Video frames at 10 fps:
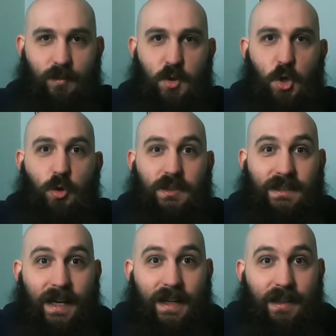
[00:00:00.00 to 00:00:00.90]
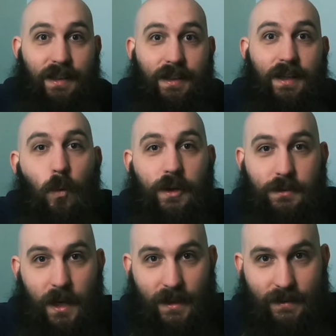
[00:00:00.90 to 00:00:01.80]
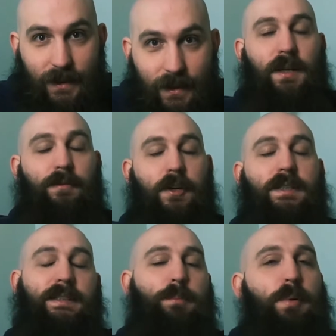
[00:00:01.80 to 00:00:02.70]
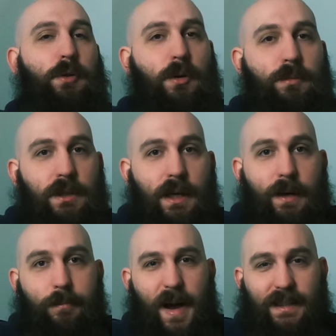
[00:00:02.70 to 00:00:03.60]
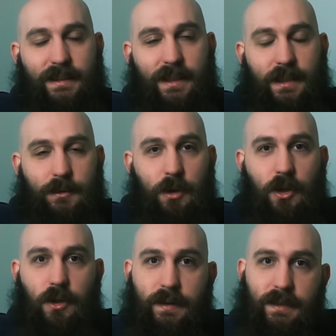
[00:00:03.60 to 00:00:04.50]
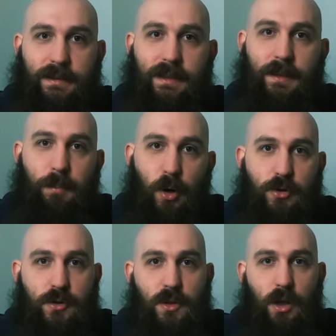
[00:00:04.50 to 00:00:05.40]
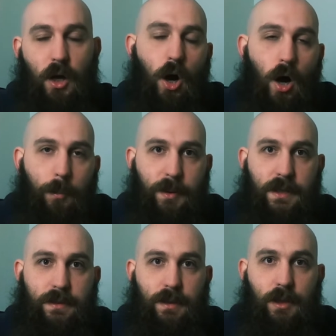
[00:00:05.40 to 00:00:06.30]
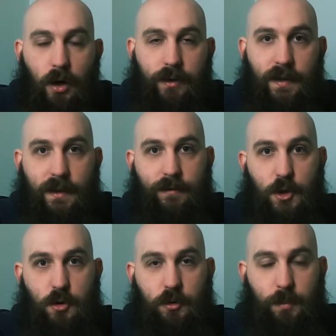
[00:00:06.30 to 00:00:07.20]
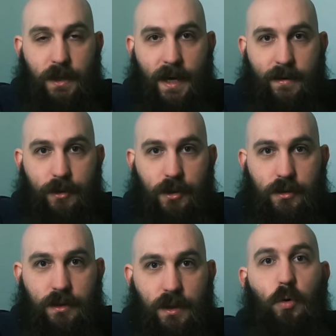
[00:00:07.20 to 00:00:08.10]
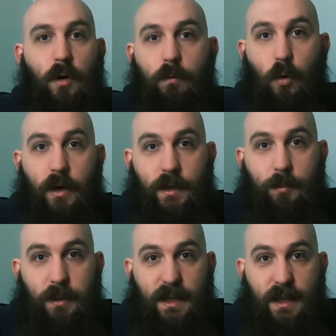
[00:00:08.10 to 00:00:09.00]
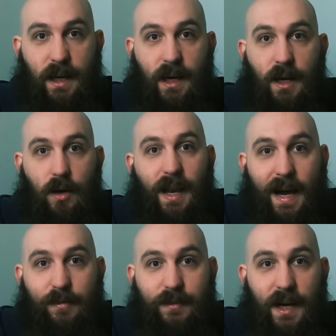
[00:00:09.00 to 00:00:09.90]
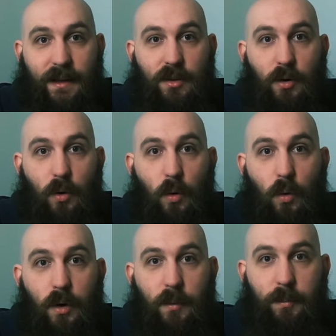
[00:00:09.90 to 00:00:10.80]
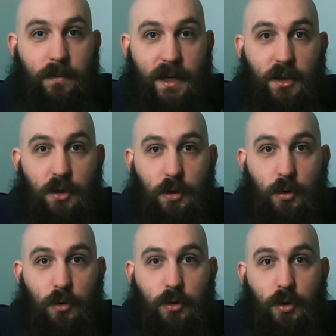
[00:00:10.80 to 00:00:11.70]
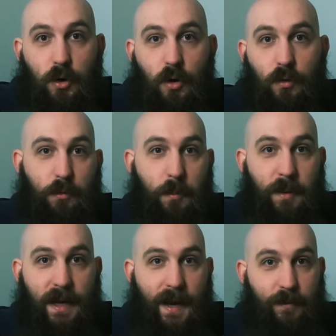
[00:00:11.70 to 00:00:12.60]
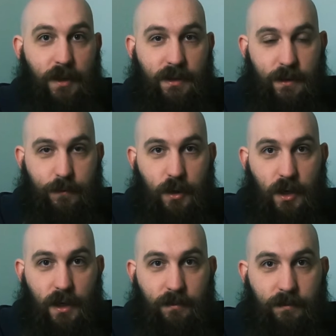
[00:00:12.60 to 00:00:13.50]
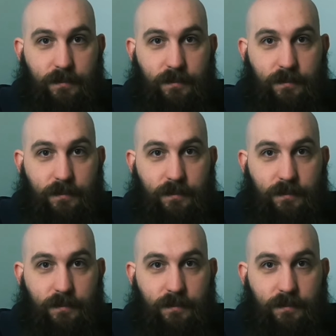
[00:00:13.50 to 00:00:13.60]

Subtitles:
Jokes aside, what is masking? In very simple terms, masking is when an autistic person copies other individuals' behaviors to avoid being laughed at or ridiculed for behaving differently.